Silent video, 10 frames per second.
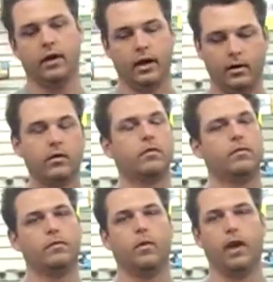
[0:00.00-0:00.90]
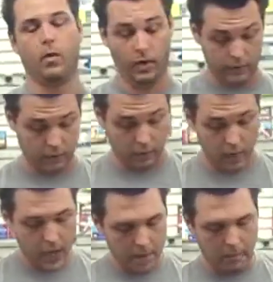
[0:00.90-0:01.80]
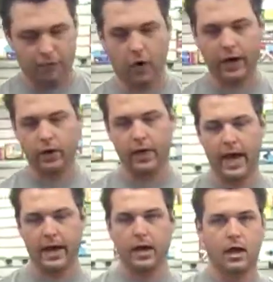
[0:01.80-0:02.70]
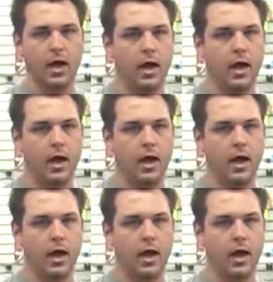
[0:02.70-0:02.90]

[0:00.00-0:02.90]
not what I wanted. So before I do that,